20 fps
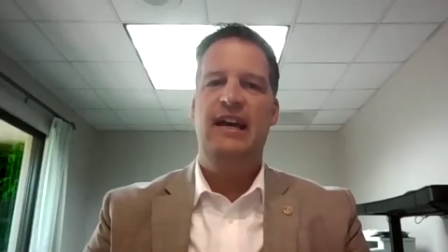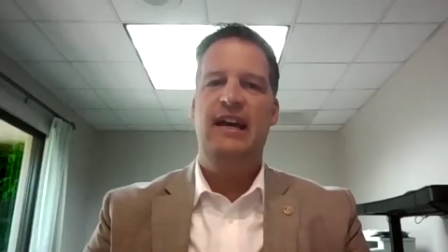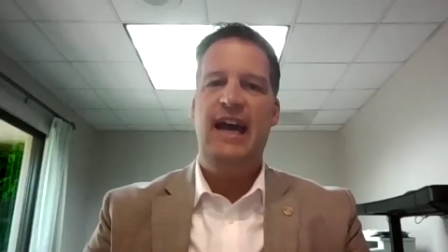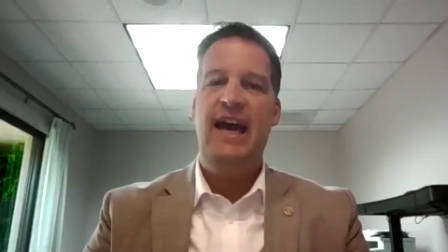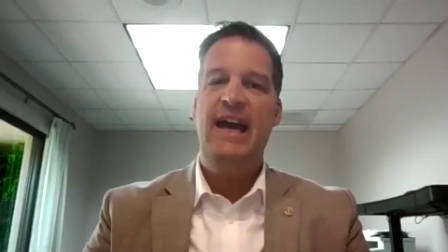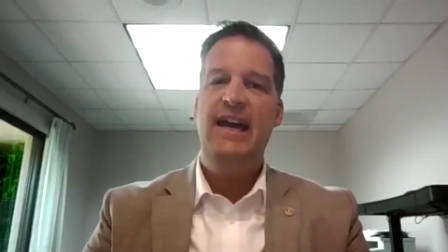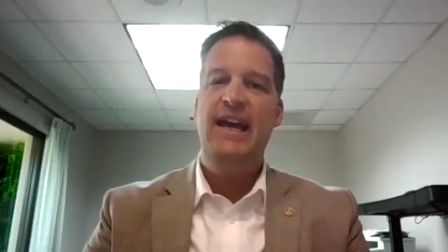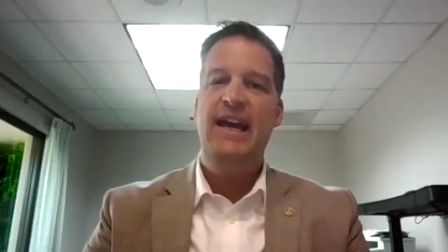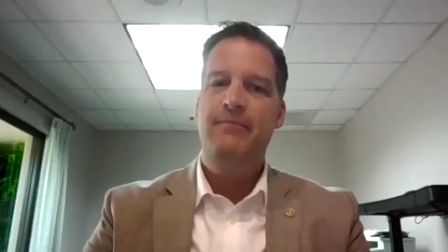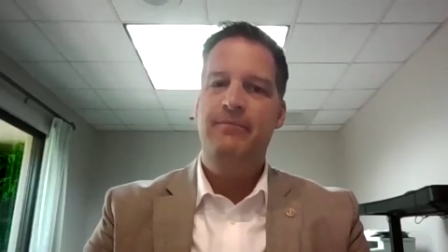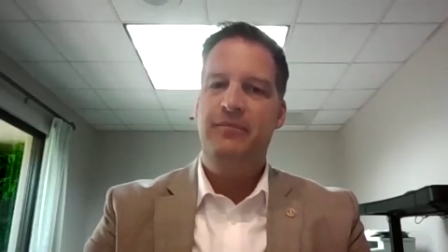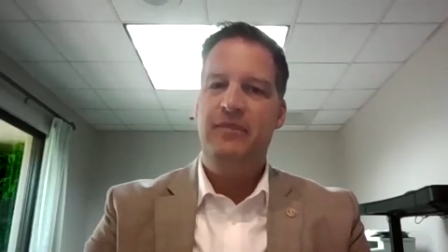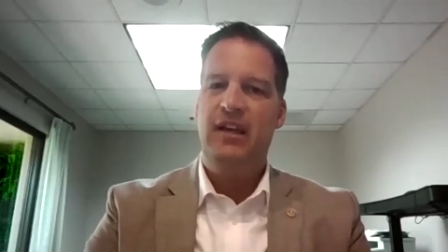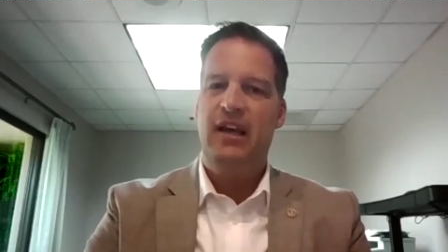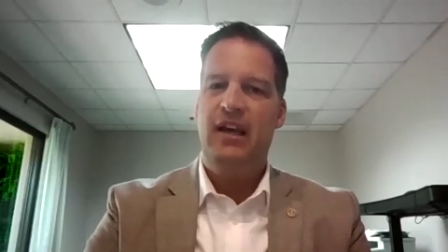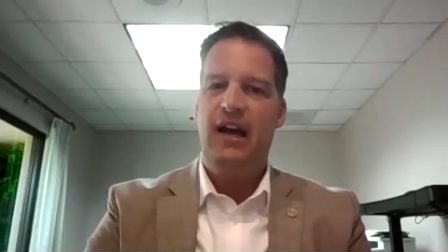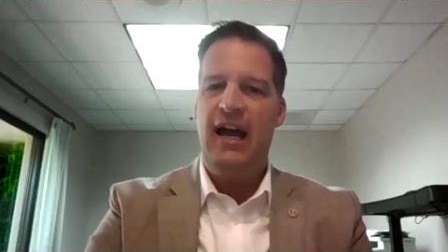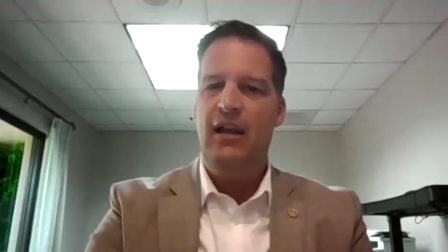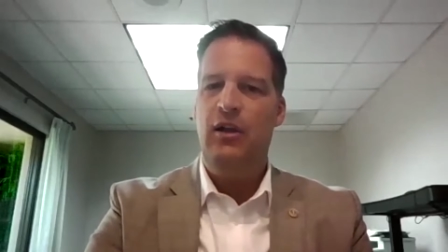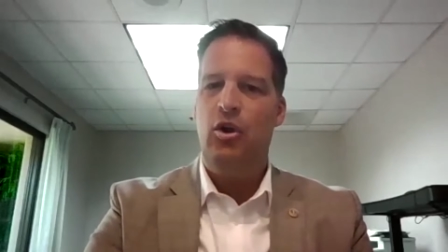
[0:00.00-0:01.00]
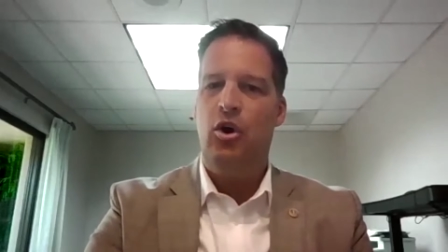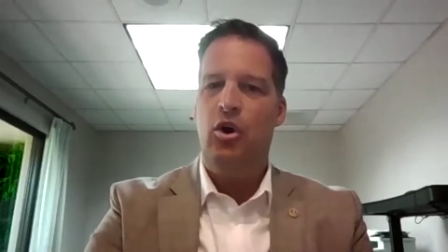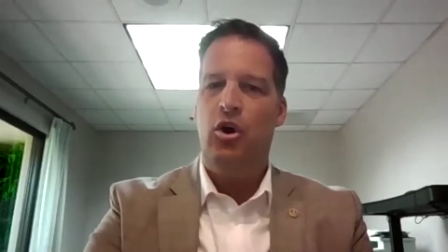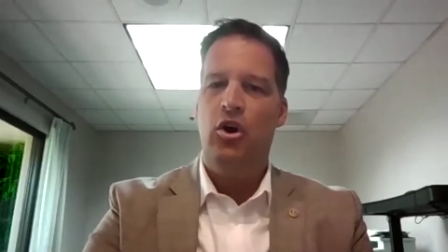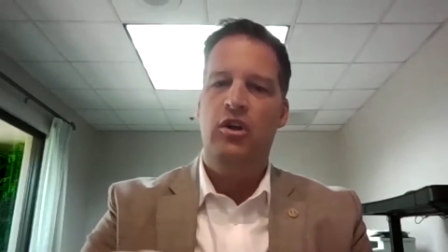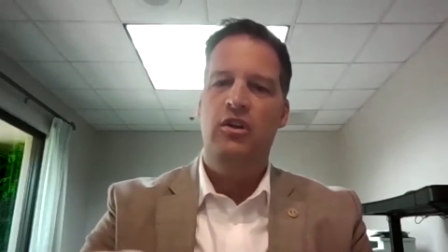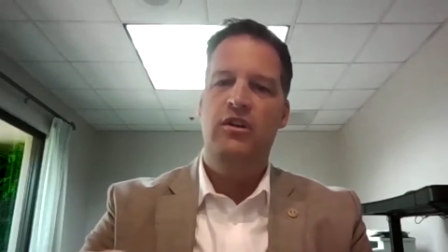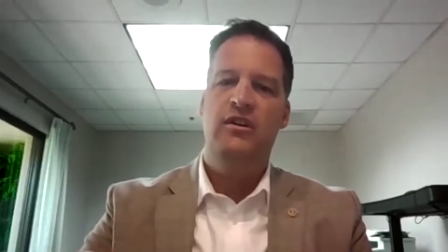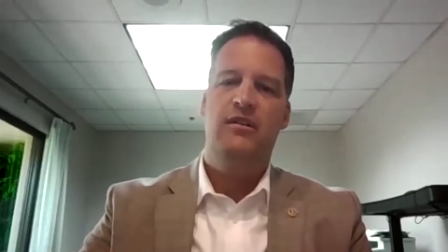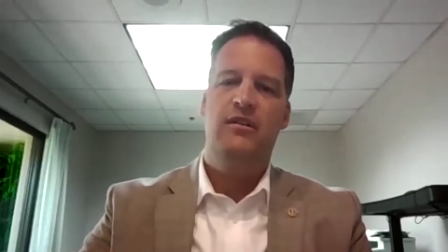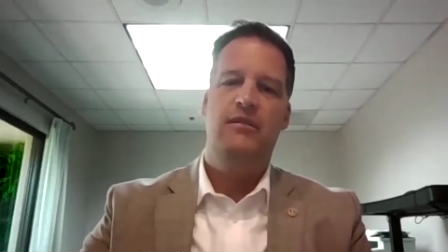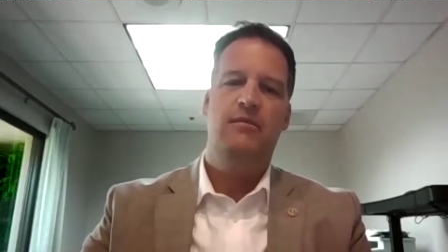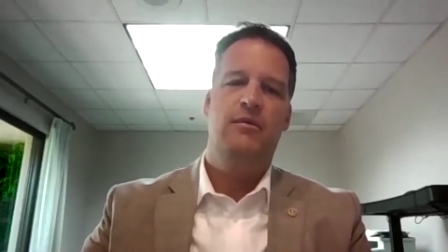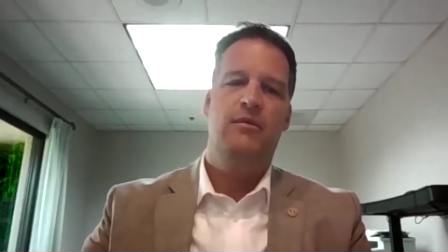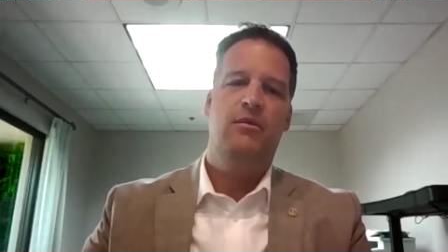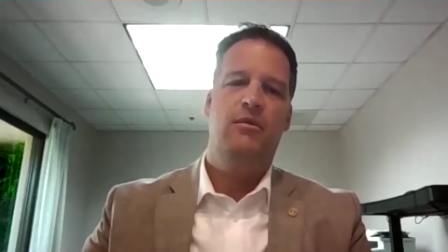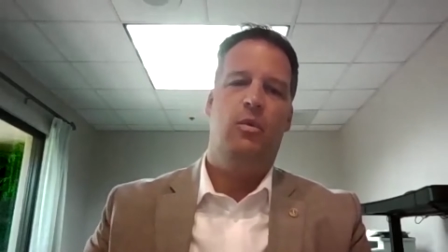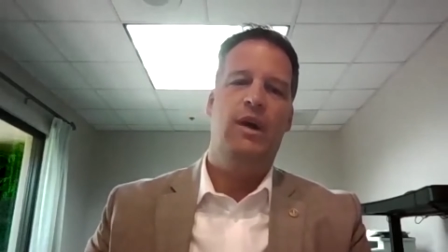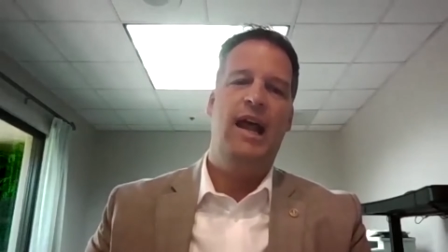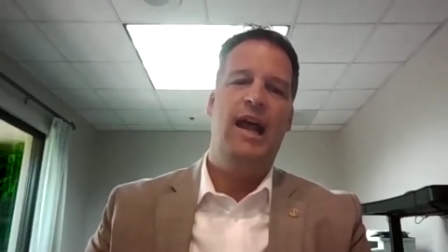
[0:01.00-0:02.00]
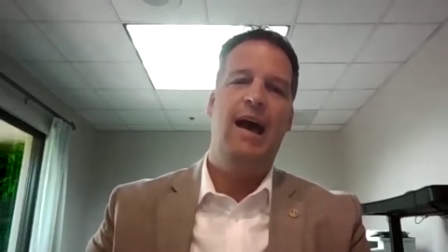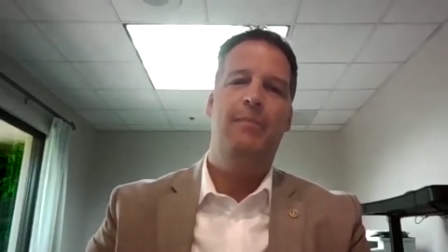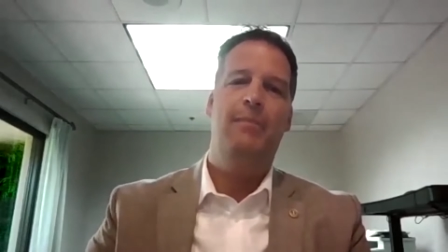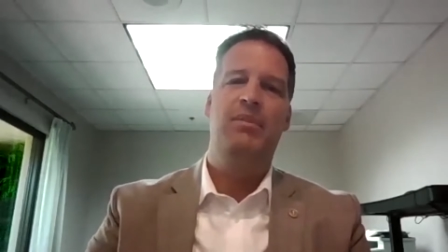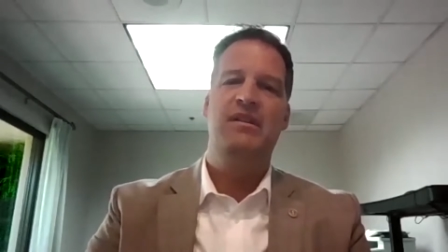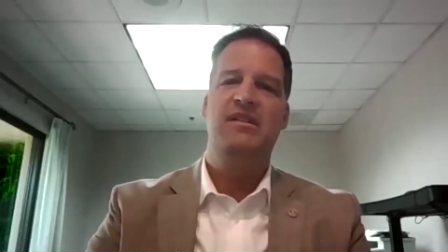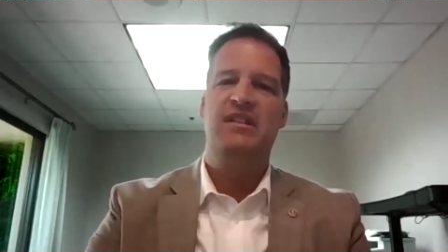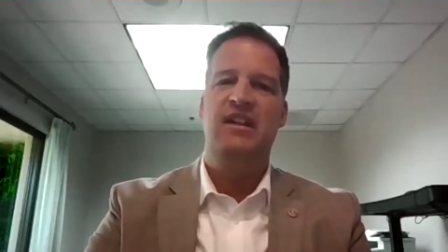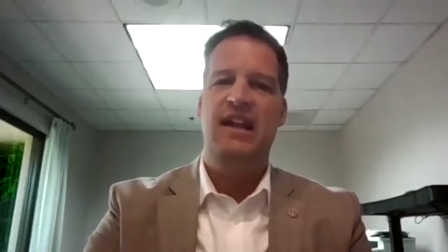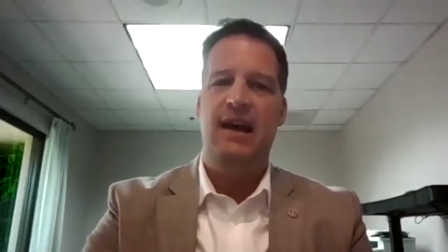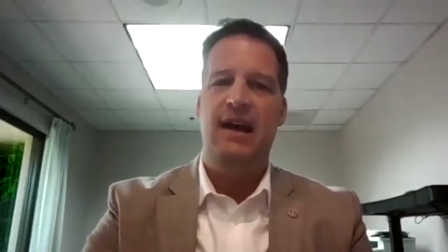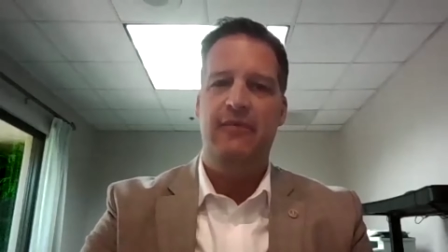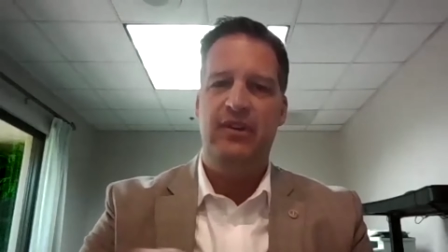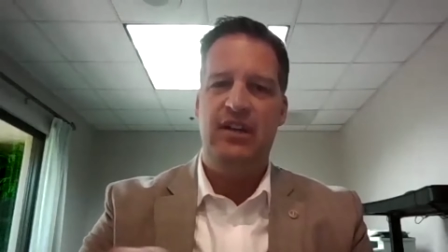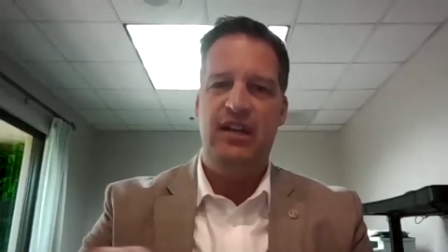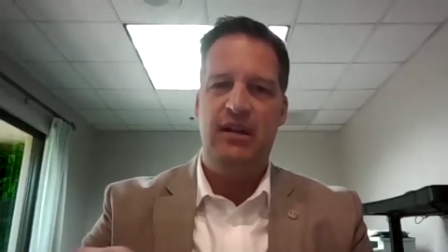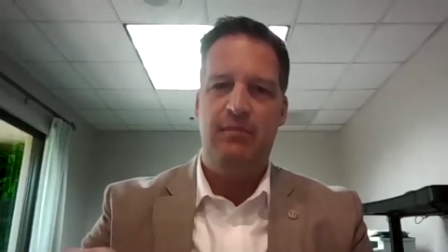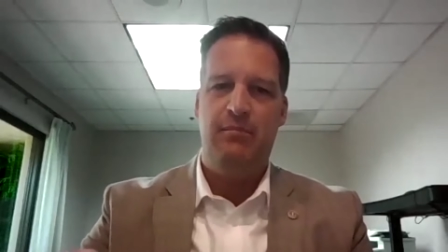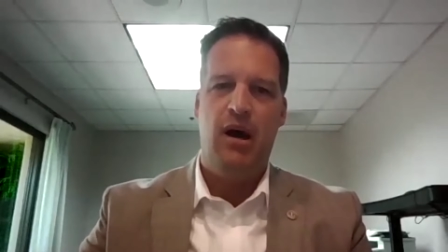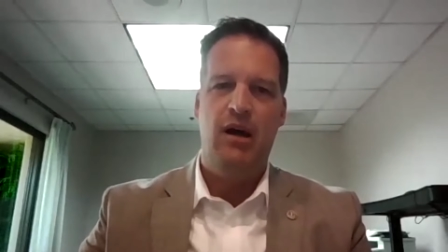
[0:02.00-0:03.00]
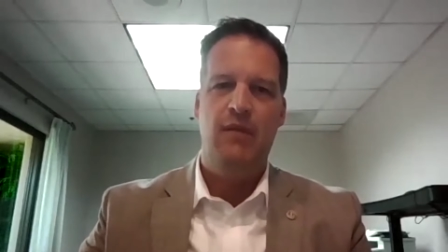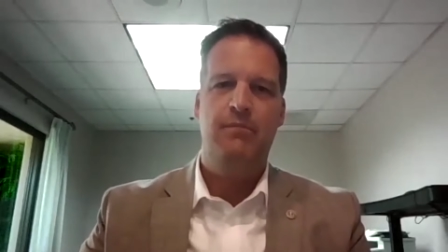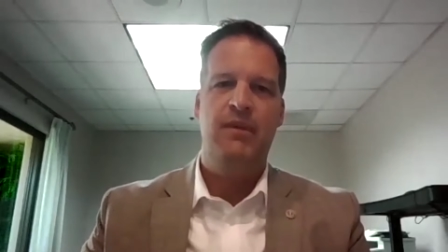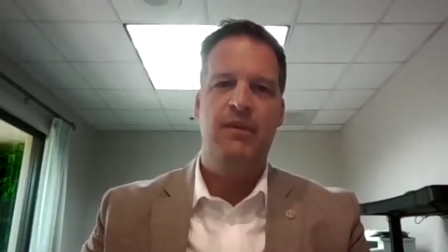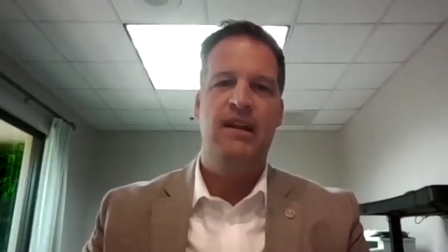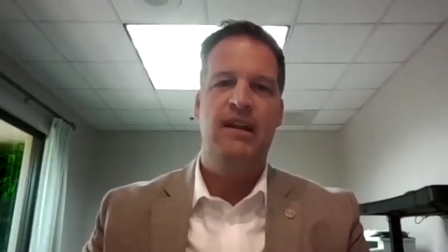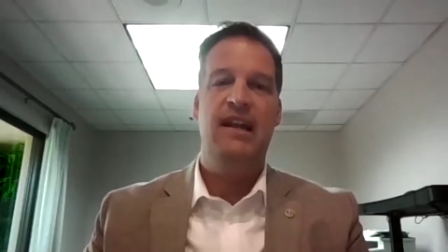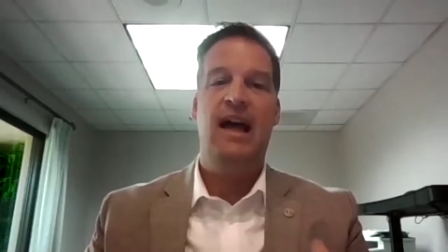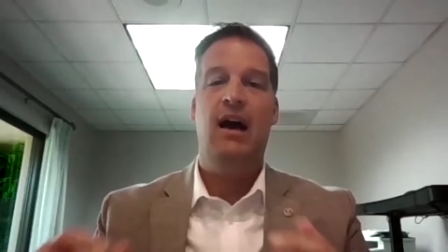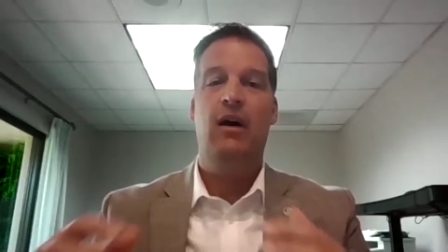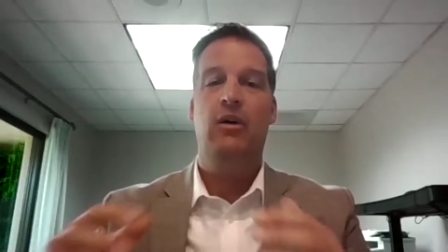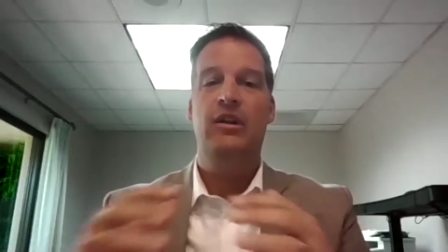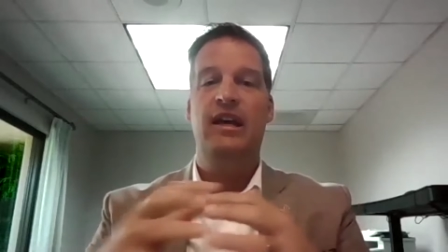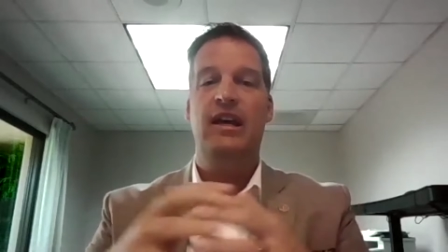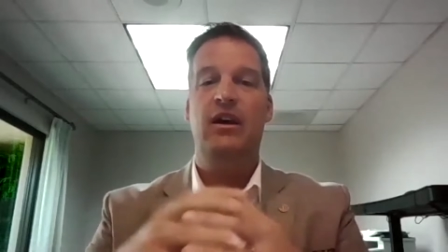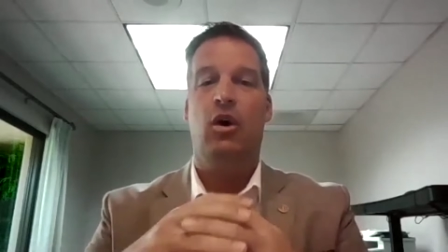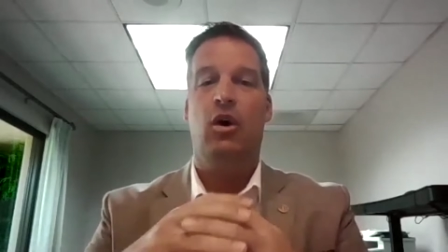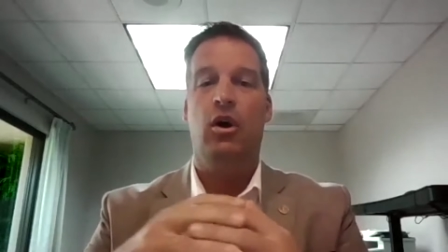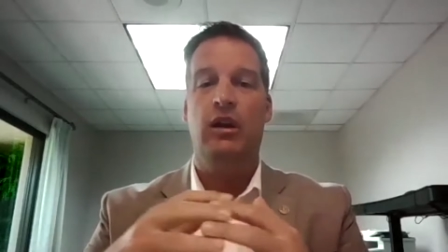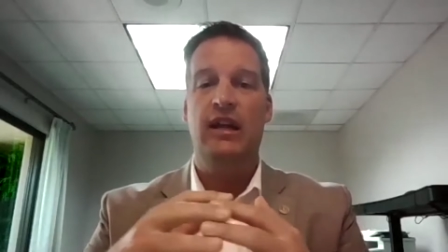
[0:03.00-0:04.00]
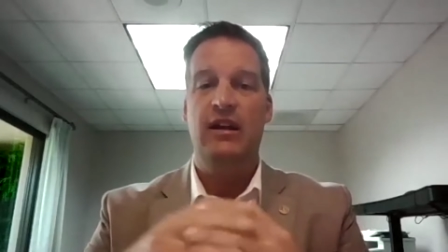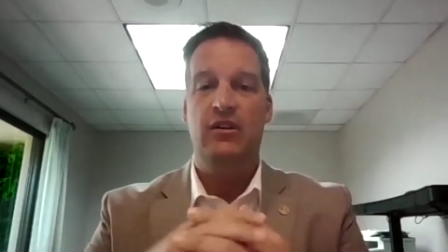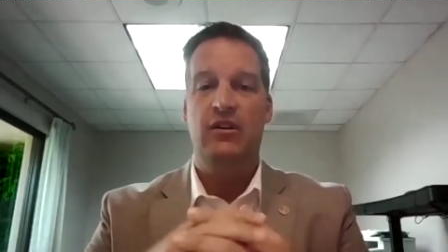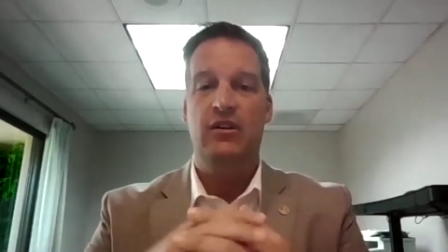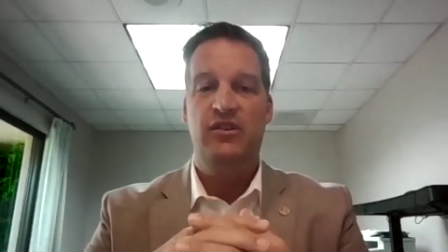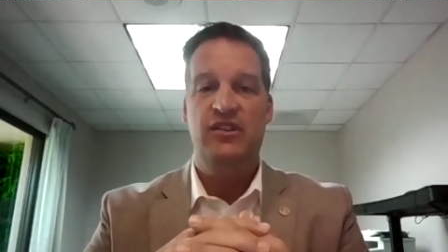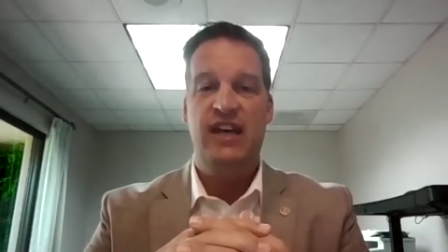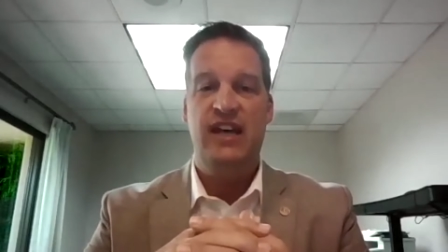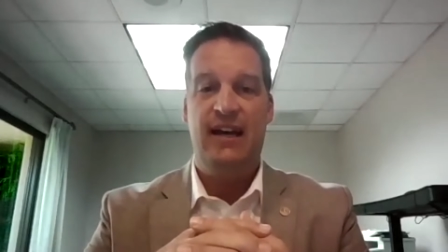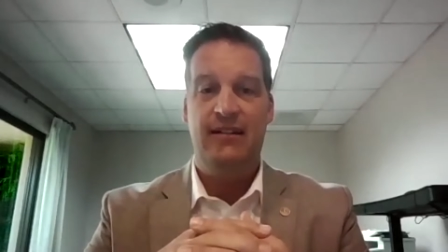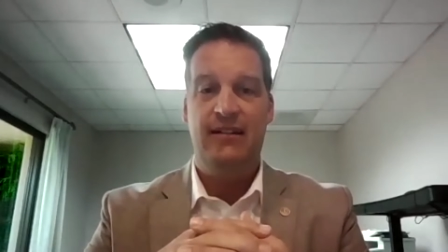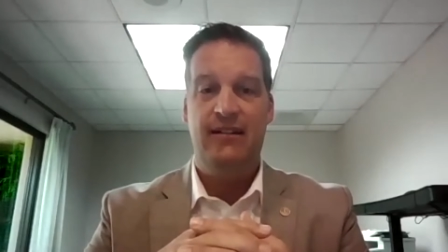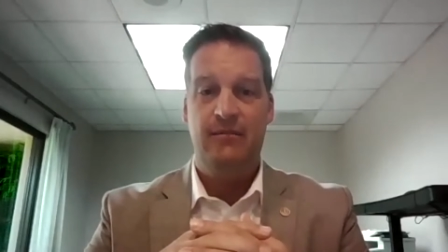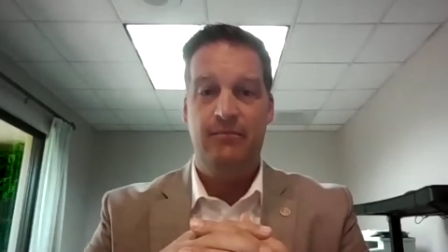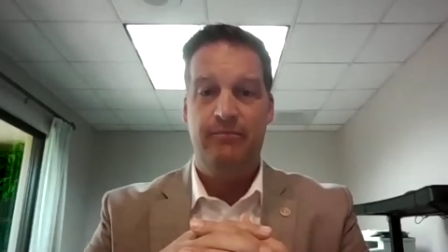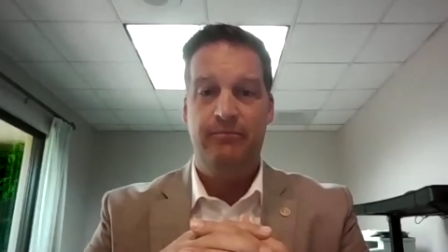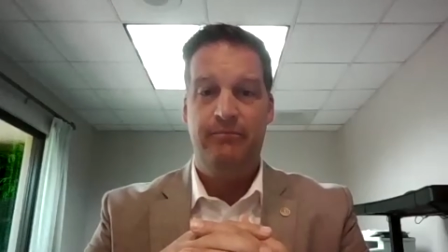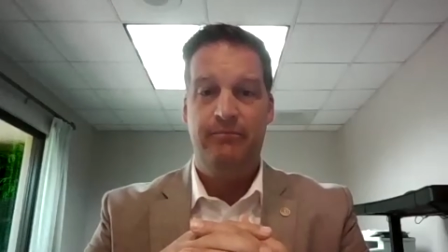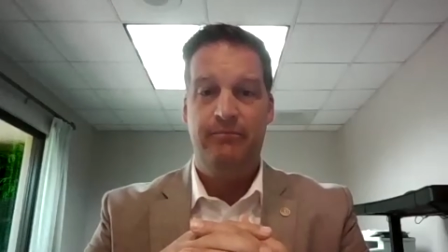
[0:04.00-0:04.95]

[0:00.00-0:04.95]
A, I learned what happens in every department and how they all intersect.